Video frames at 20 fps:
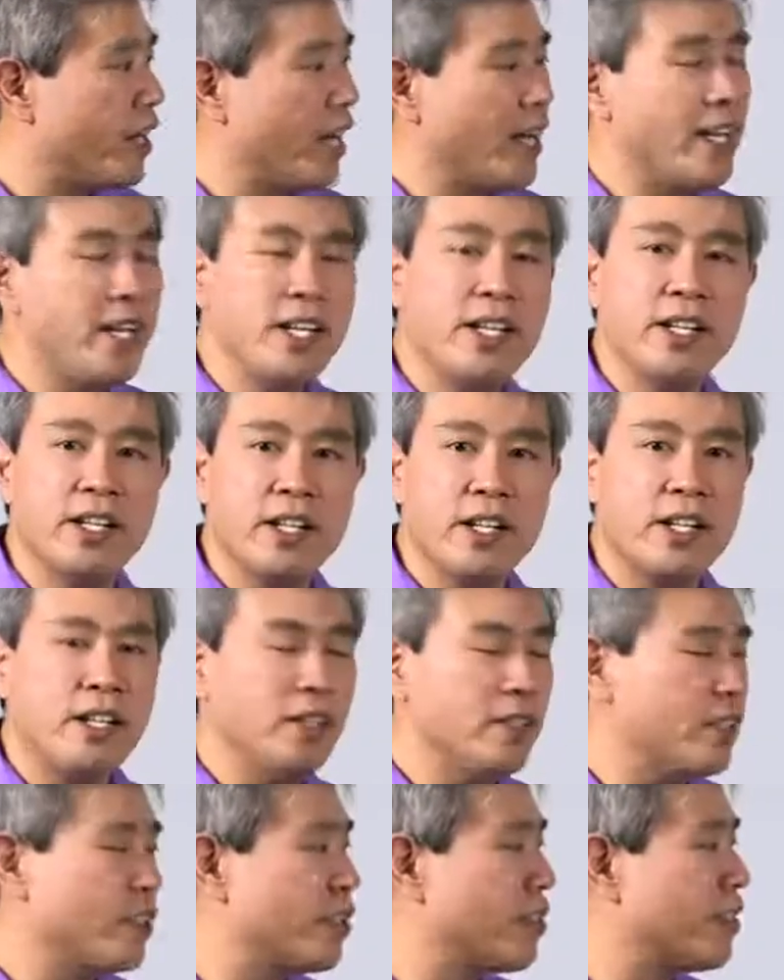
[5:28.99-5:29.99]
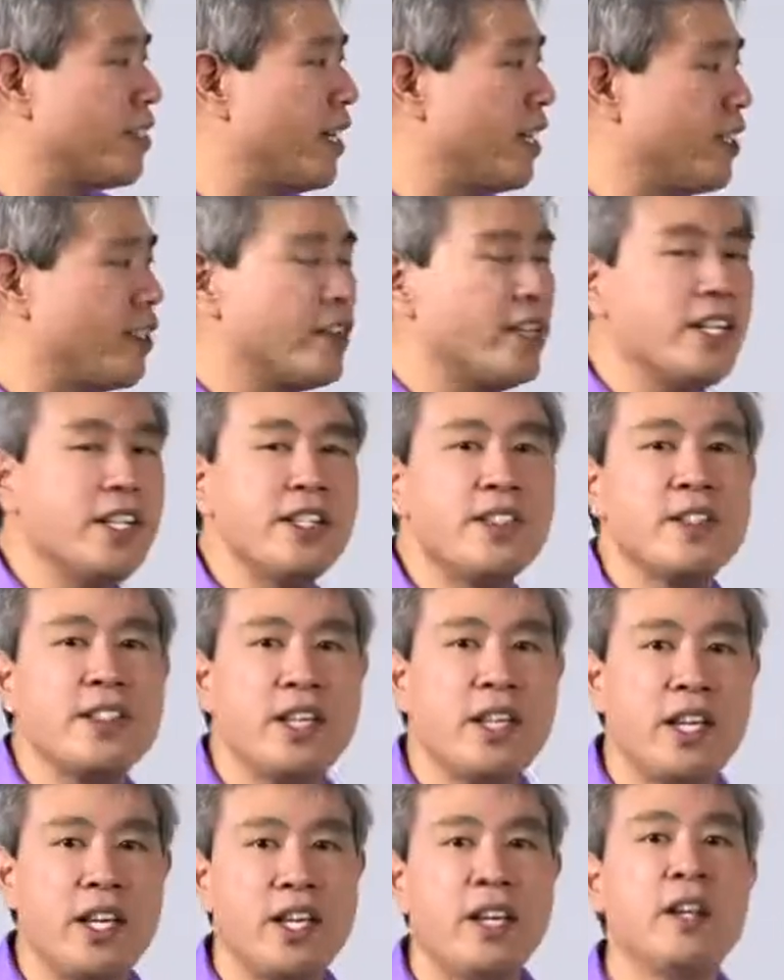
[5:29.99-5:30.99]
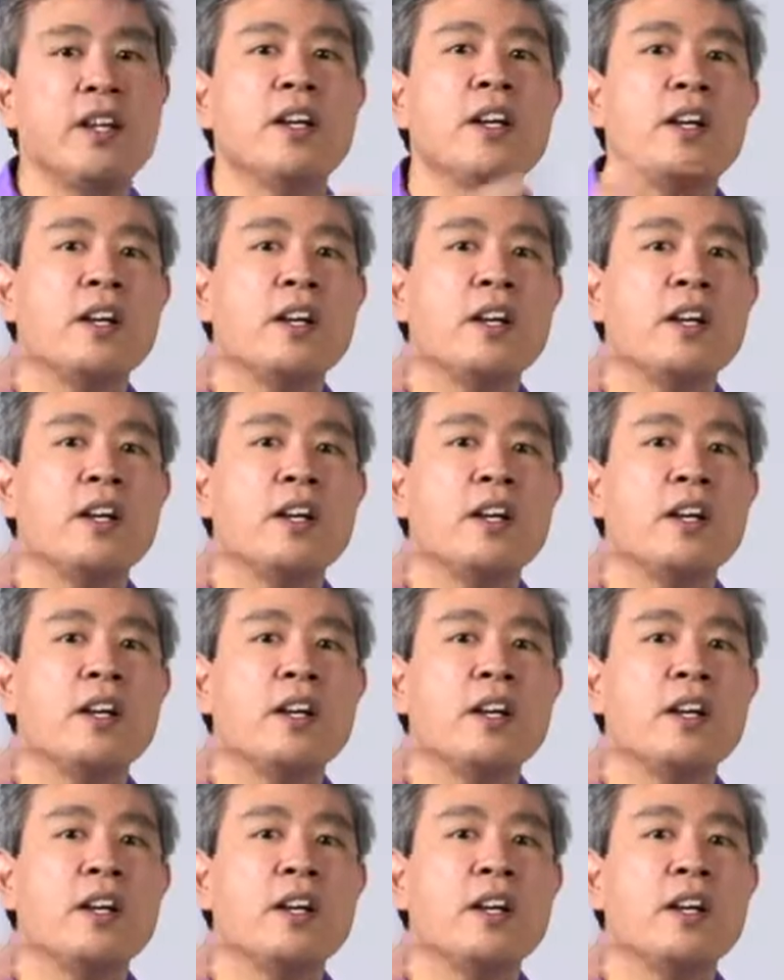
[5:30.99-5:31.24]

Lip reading: editing the colors that you're going to see